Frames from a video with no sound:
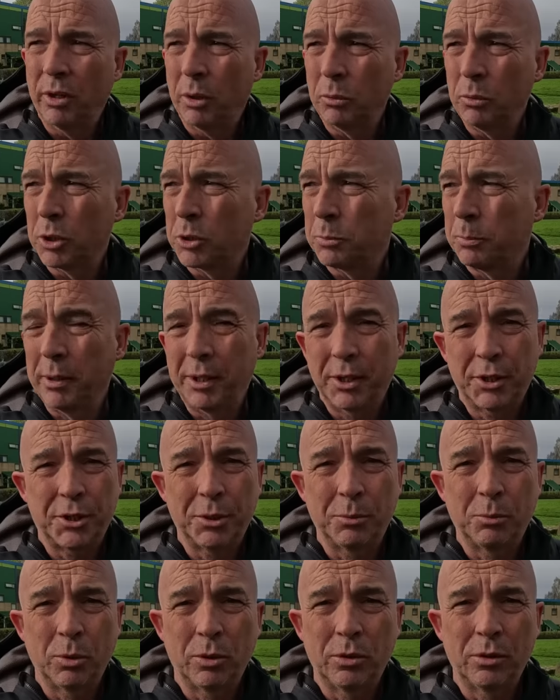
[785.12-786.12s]
around this place
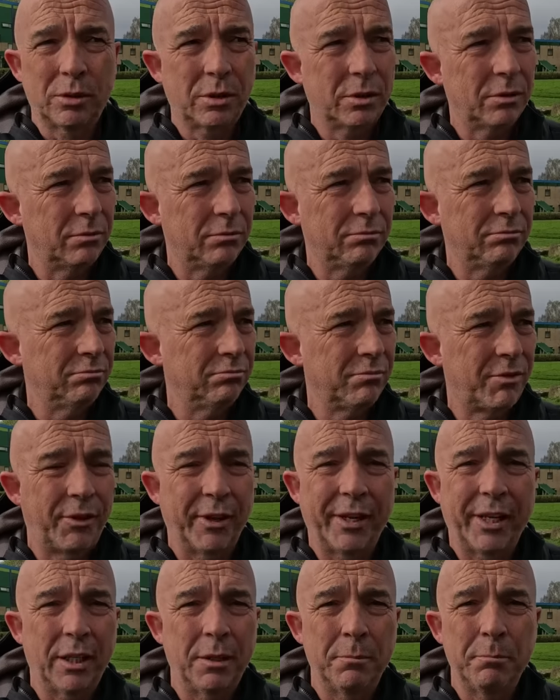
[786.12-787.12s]
you wouldn't
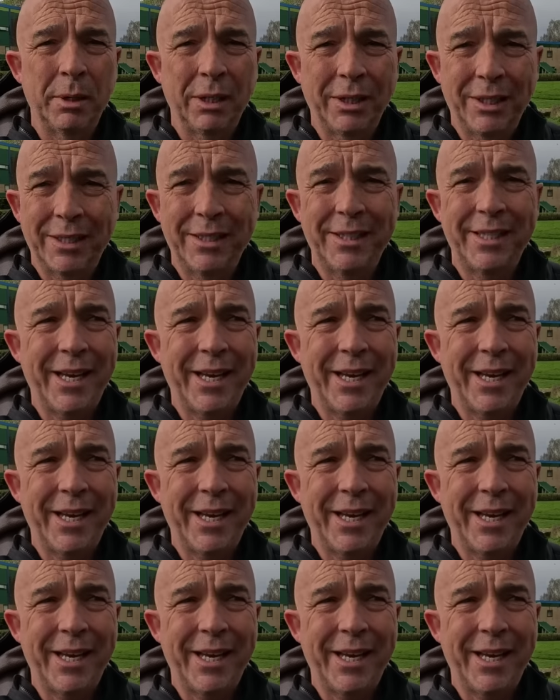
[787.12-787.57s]
think in a million